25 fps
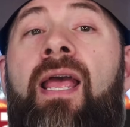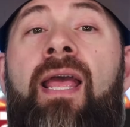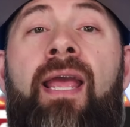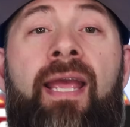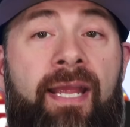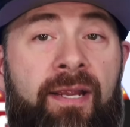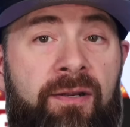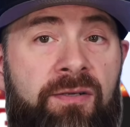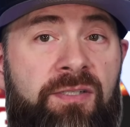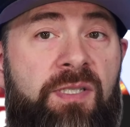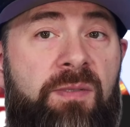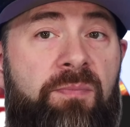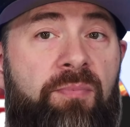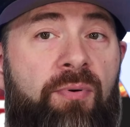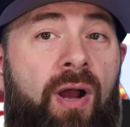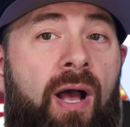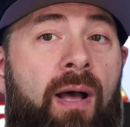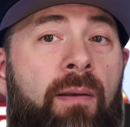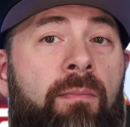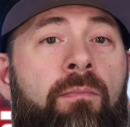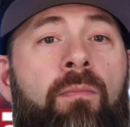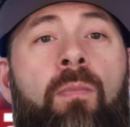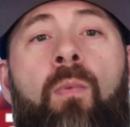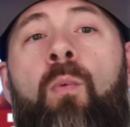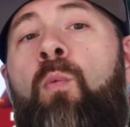Here's the
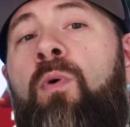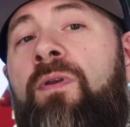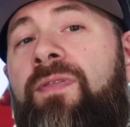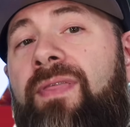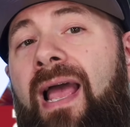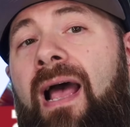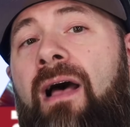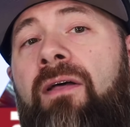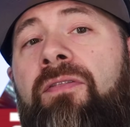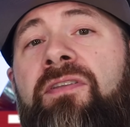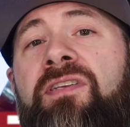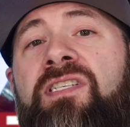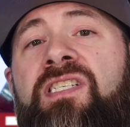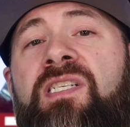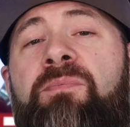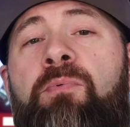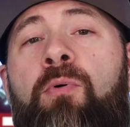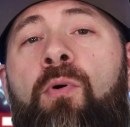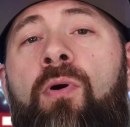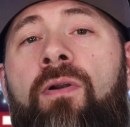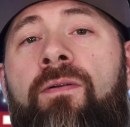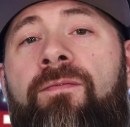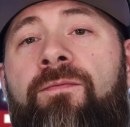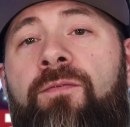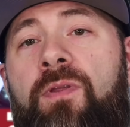problem. Without the
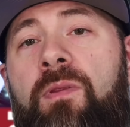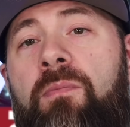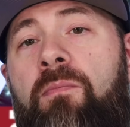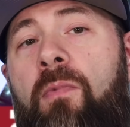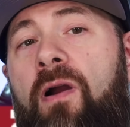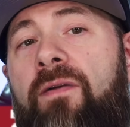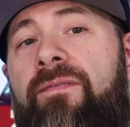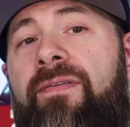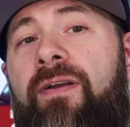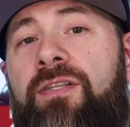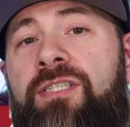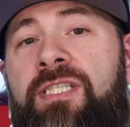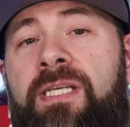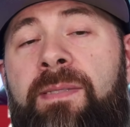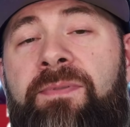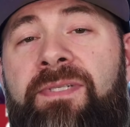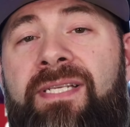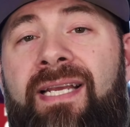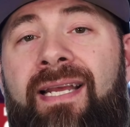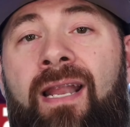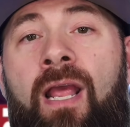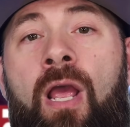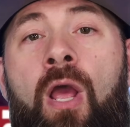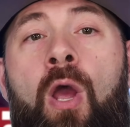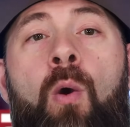support for the Marvell
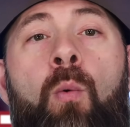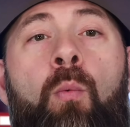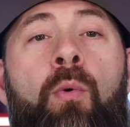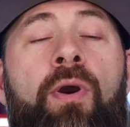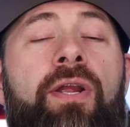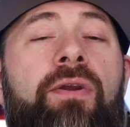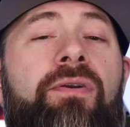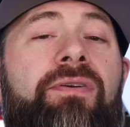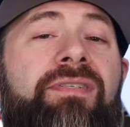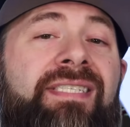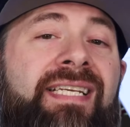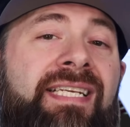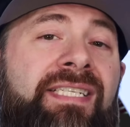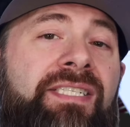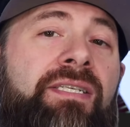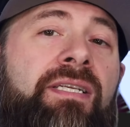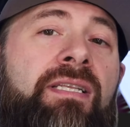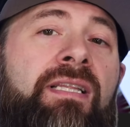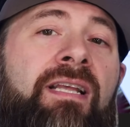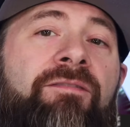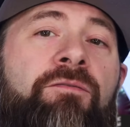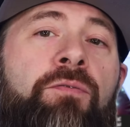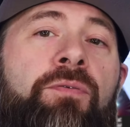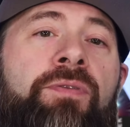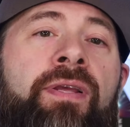chipset, what you're essentially
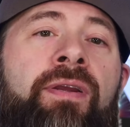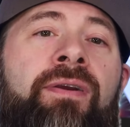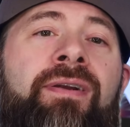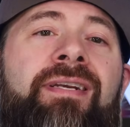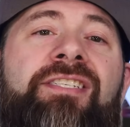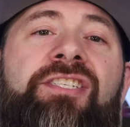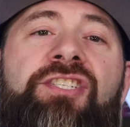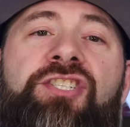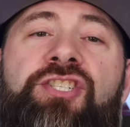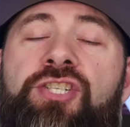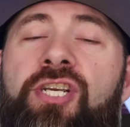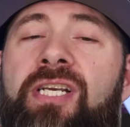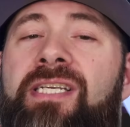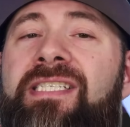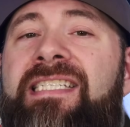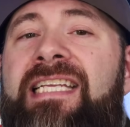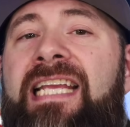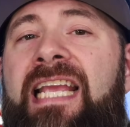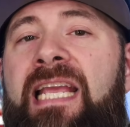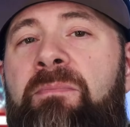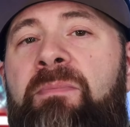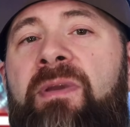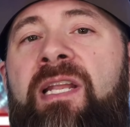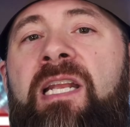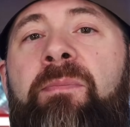left with here is just
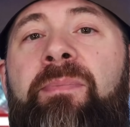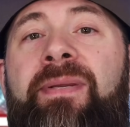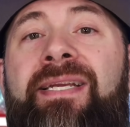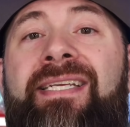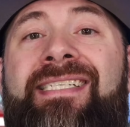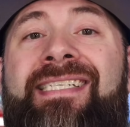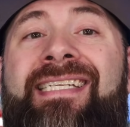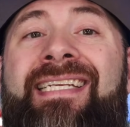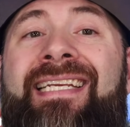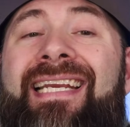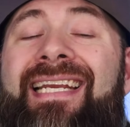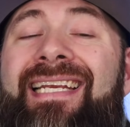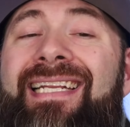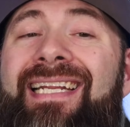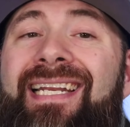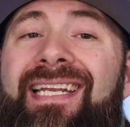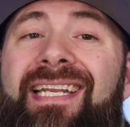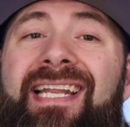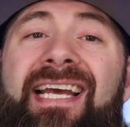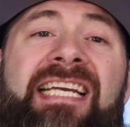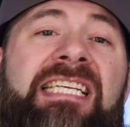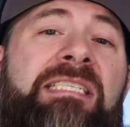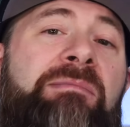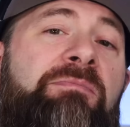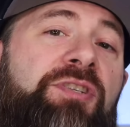a mini P C in a
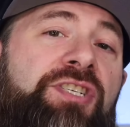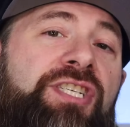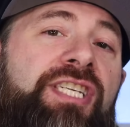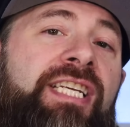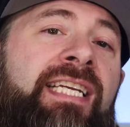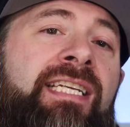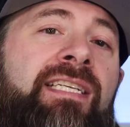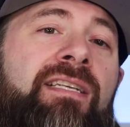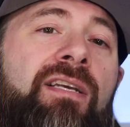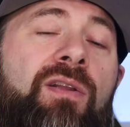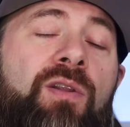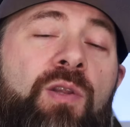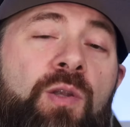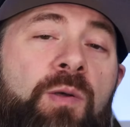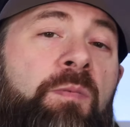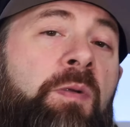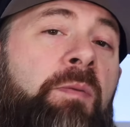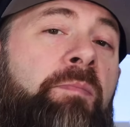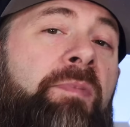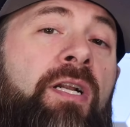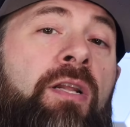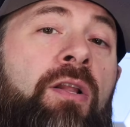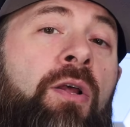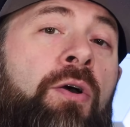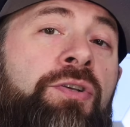nice machined
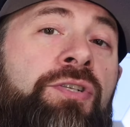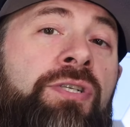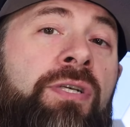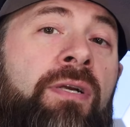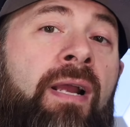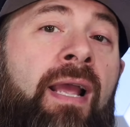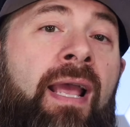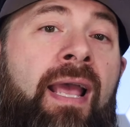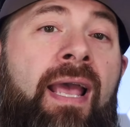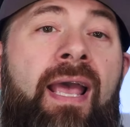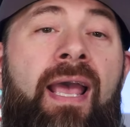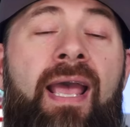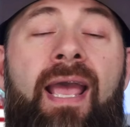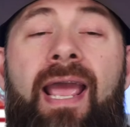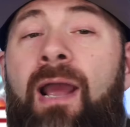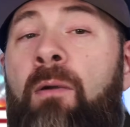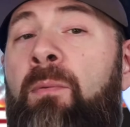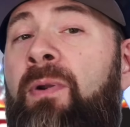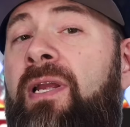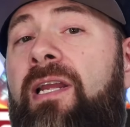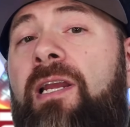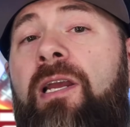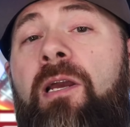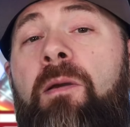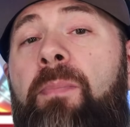aluminum enclosure, and
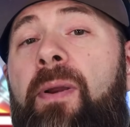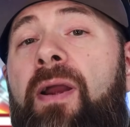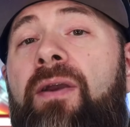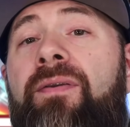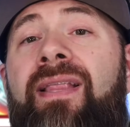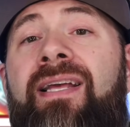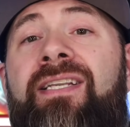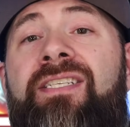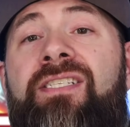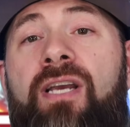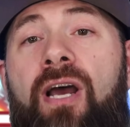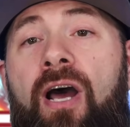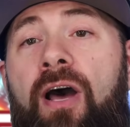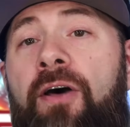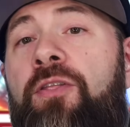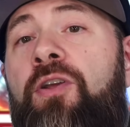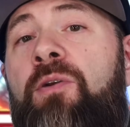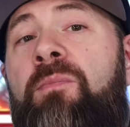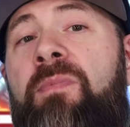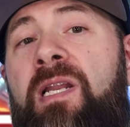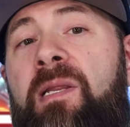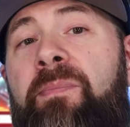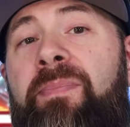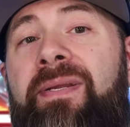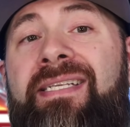we can compare that to
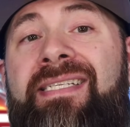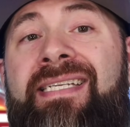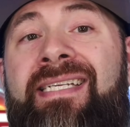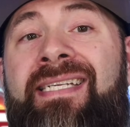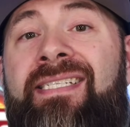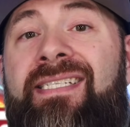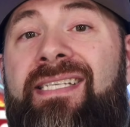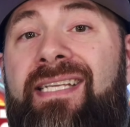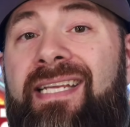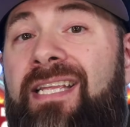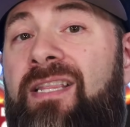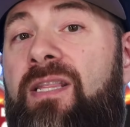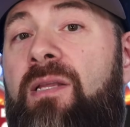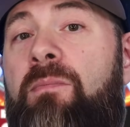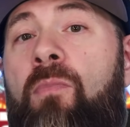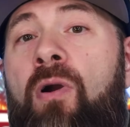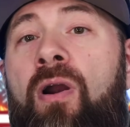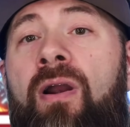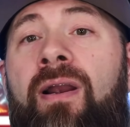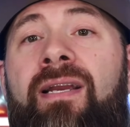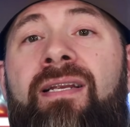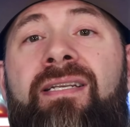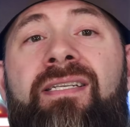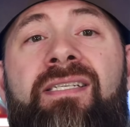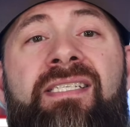other mini P Cs in the
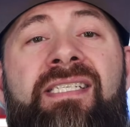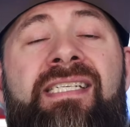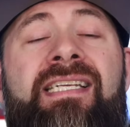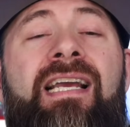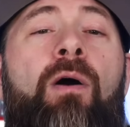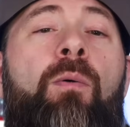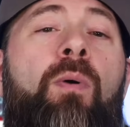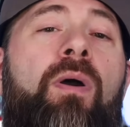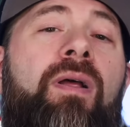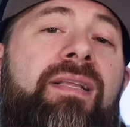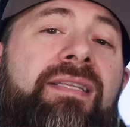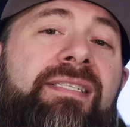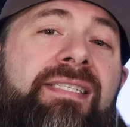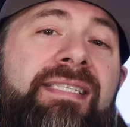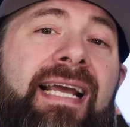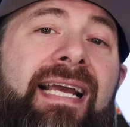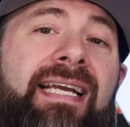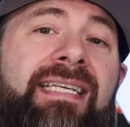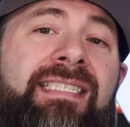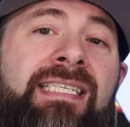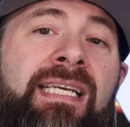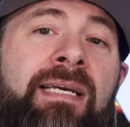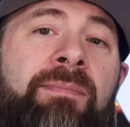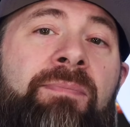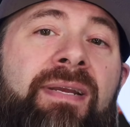market to see how well it
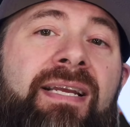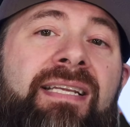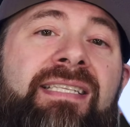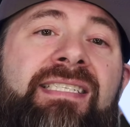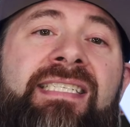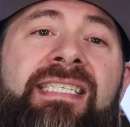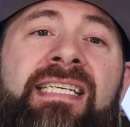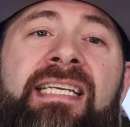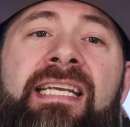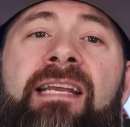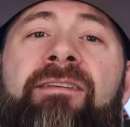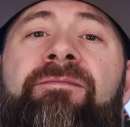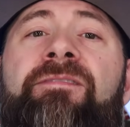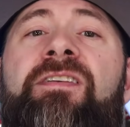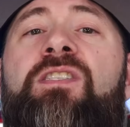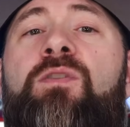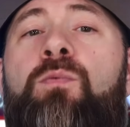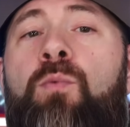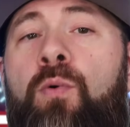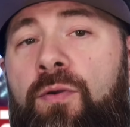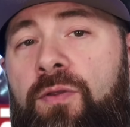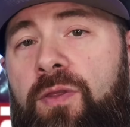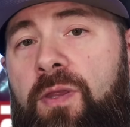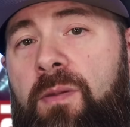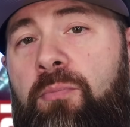stacks up and see if it's
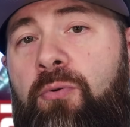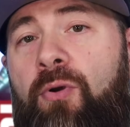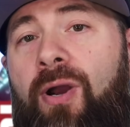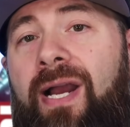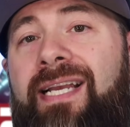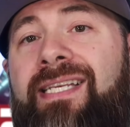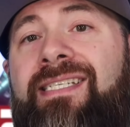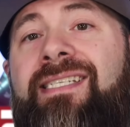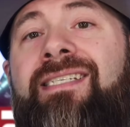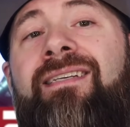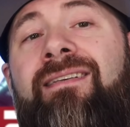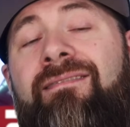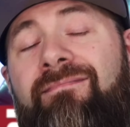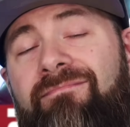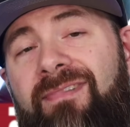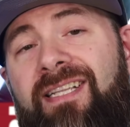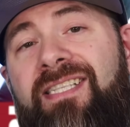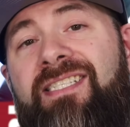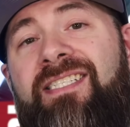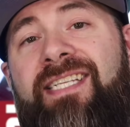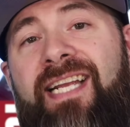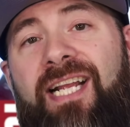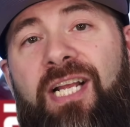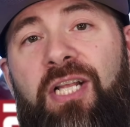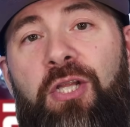worth the price.
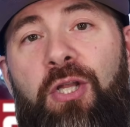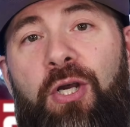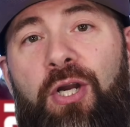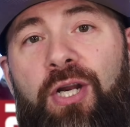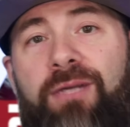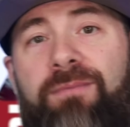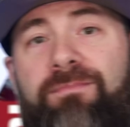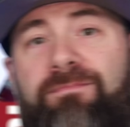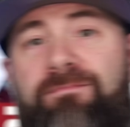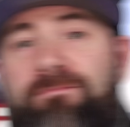Let's take a look.